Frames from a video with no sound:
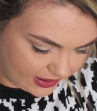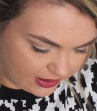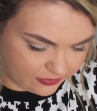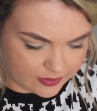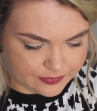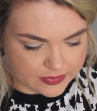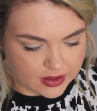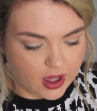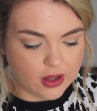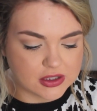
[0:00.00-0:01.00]
have,
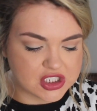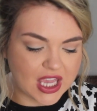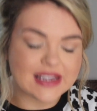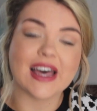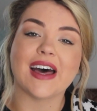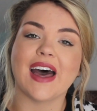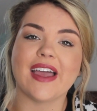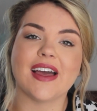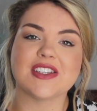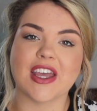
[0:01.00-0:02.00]
oh, Chella.
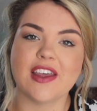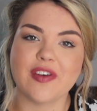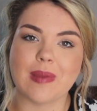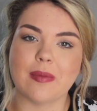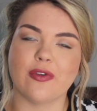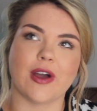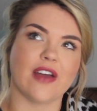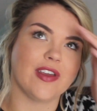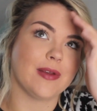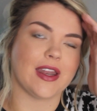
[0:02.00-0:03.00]
I got Chella from them before.
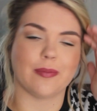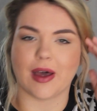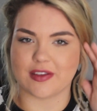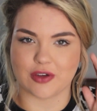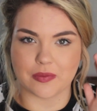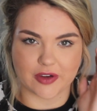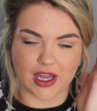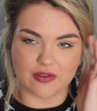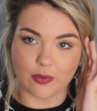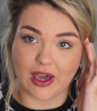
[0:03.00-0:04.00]
I've been getting BoxyCharm for
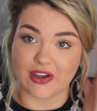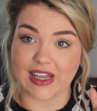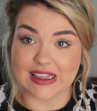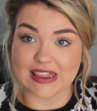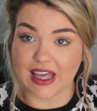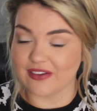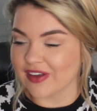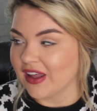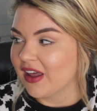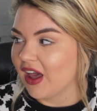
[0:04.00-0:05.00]
kind of a while, and I love,
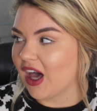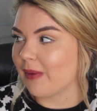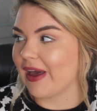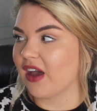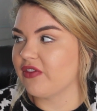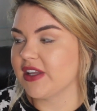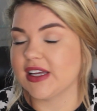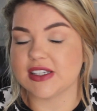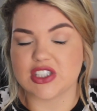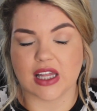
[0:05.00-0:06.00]
I have
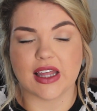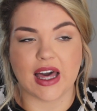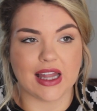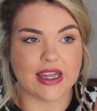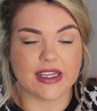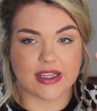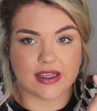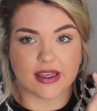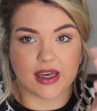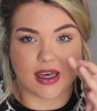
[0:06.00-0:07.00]
the Chella highlighting